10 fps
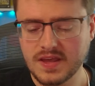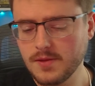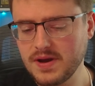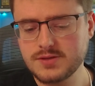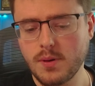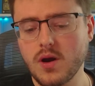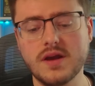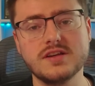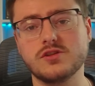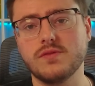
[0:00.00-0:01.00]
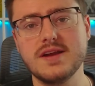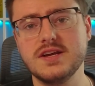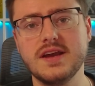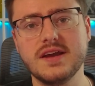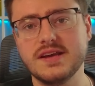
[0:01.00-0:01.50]
And the best part is
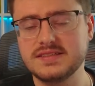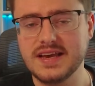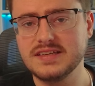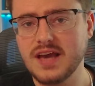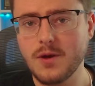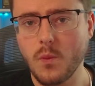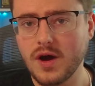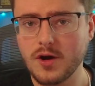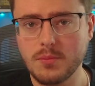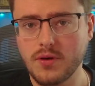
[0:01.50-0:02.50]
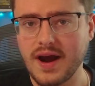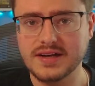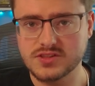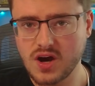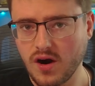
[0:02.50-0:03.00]
Regigigas is a one
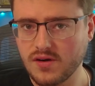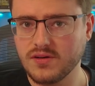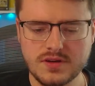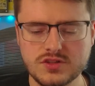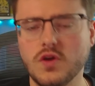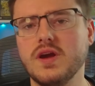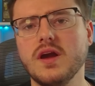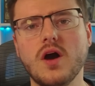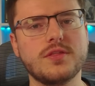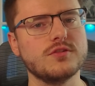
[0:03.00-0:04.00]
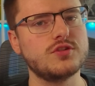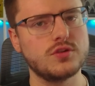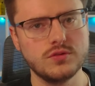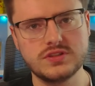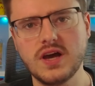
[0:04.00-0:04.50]
prize card. So you can go through
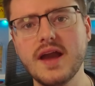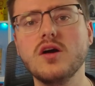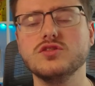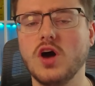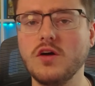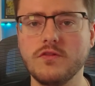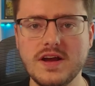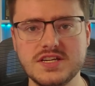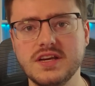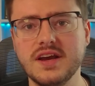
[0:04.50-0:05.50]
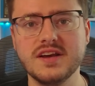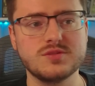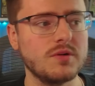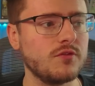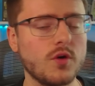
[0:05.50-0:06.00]
2 cycles of Regigigas
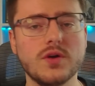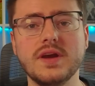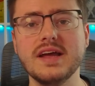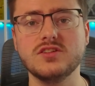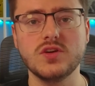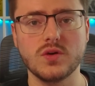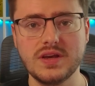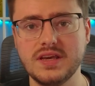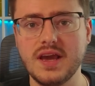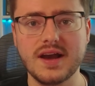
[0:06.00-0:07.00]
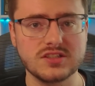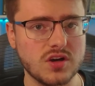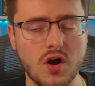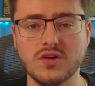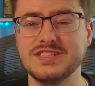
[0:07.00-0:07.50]
before you get to your EX
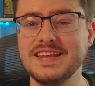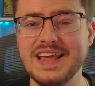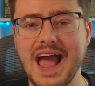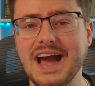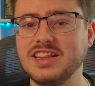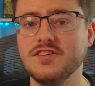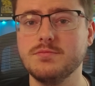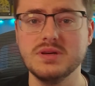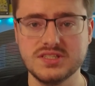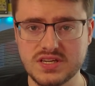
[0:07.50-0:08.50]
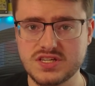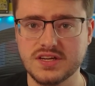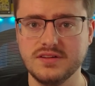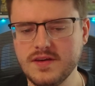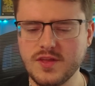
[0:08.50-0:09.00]
cards in the active
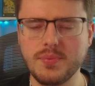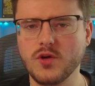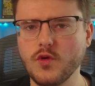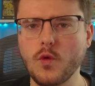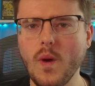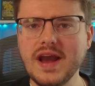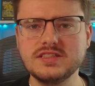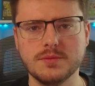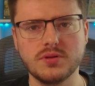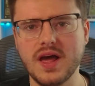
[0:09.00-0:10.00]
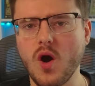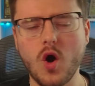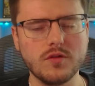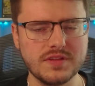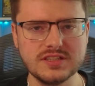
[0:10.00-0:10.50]
position. The perfect way to play
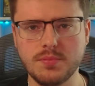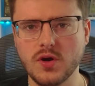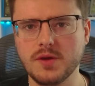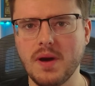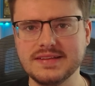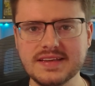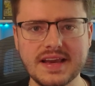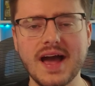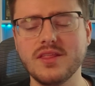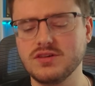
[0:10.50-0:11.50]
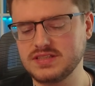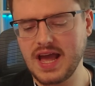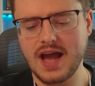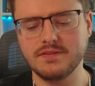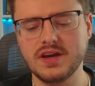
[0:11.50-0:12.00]
all of these Pokemon together is to
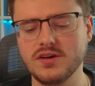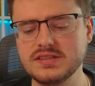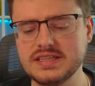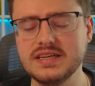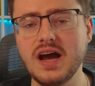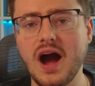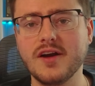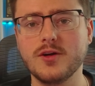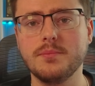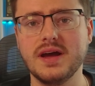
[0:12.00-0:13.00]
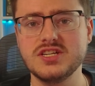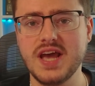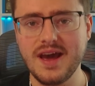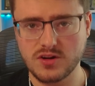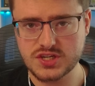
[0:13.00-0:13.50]
have Giratina on her bench
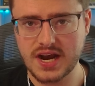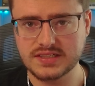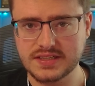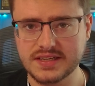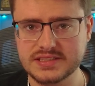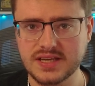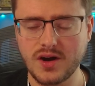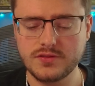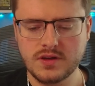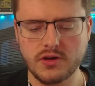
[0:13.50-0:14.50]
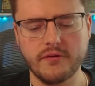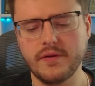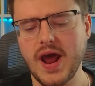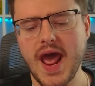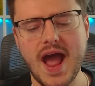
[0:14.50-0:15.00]
energizing itself. You're going to
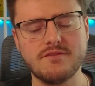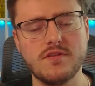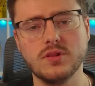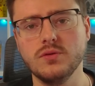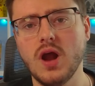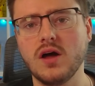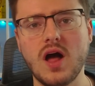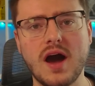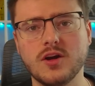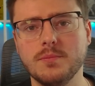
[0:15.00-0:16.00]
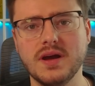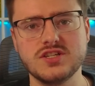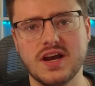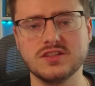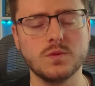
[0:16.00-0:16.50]
want to have Lunala on her
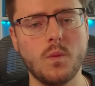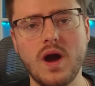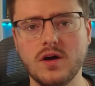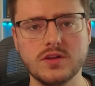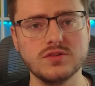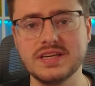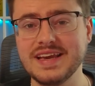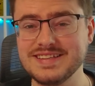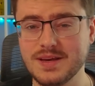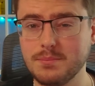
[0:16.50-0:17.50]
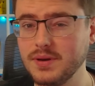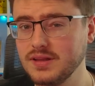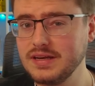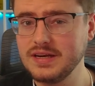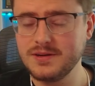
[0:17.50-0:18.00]
bench as well using its
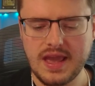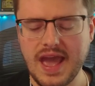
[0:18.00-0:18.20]
ability.